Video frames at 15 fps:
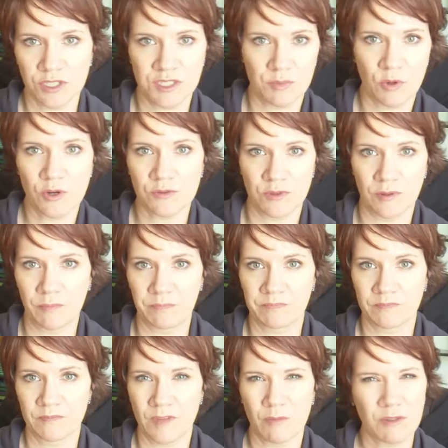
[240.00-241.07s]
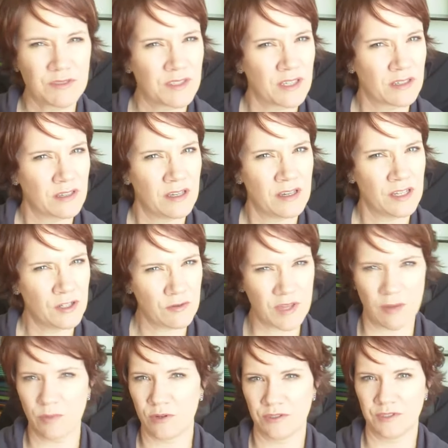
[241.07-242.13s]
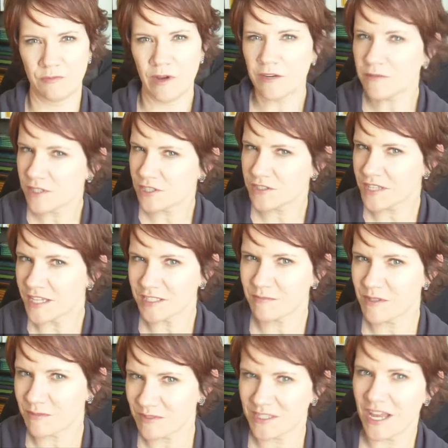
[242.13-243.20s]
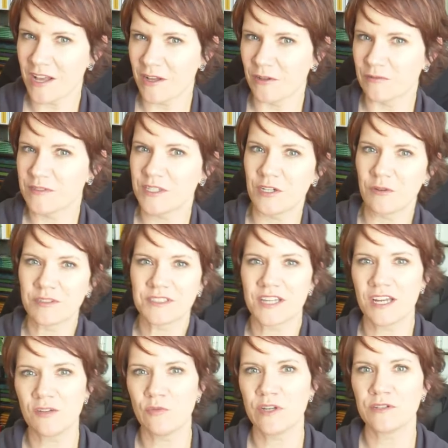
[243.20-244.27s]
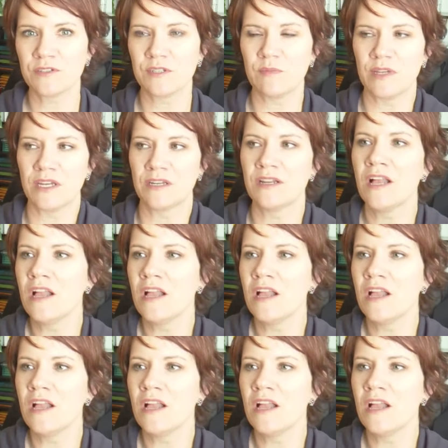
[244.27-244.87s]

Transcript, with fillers: Do you want to support them? I'm always like, hey, I know that person. Why don't they just ask me themselves? You know, it's kind of weird to me.